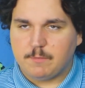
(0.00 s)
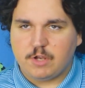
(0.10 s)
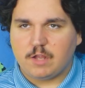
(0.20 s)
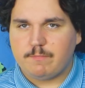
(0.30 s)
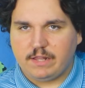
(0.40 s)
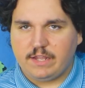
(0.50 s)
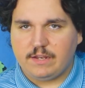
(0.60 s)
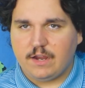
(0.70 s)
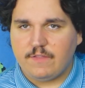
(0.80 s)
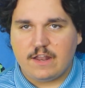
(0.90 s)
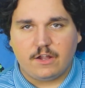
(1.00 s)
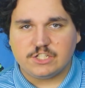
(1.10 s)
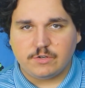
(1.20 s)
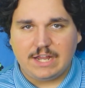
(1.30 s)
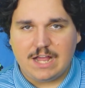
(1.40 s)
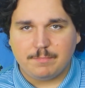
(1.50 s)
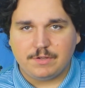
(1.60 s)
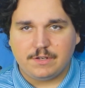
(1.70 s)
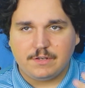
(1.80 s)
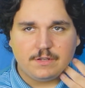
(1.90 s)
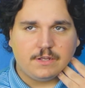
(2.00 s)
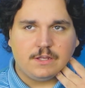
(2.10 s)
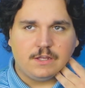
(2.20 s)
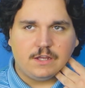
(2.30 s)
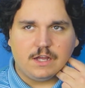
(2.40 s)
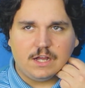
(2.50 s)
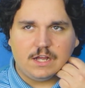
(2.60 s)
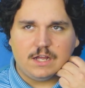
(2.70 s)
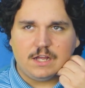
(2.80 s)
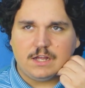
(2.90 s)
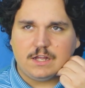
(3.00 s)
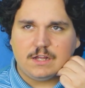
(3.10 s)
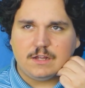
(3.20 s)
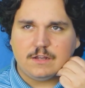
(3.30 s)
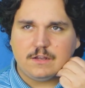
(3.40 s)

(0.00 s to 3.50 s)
Millionaire, that also happened. I